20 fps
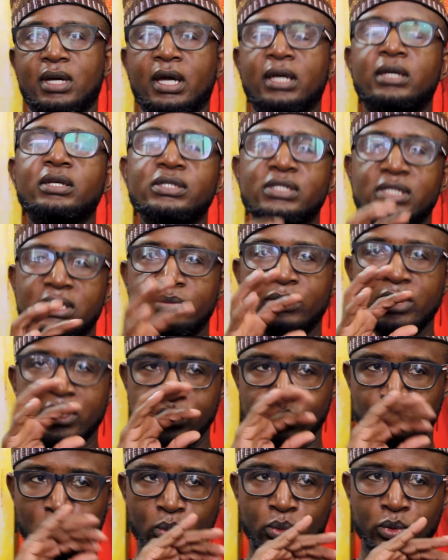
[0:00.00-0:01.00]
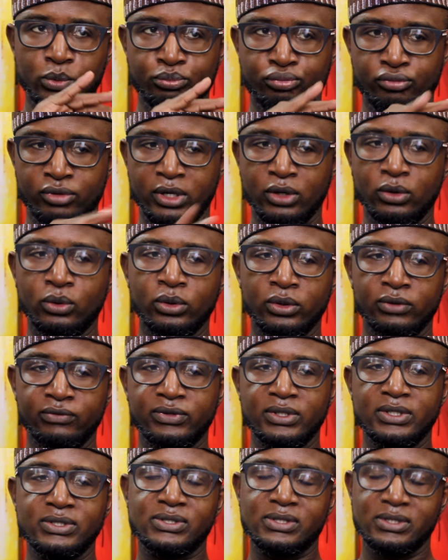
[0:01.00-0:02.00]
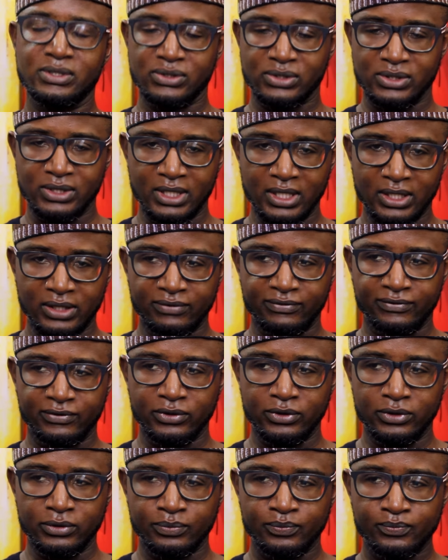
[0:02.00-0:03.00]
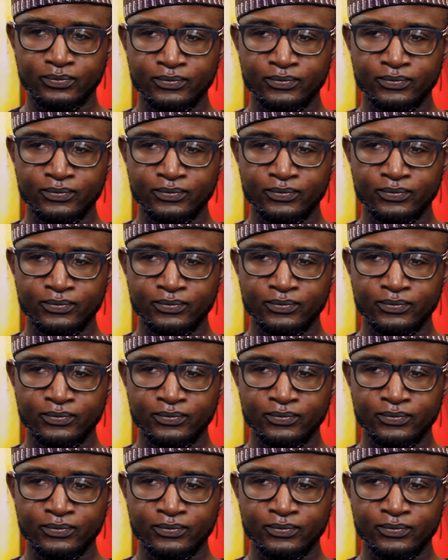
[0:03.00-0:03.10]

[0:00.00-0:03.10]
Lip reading: Academia is what would bring all of these things together for you.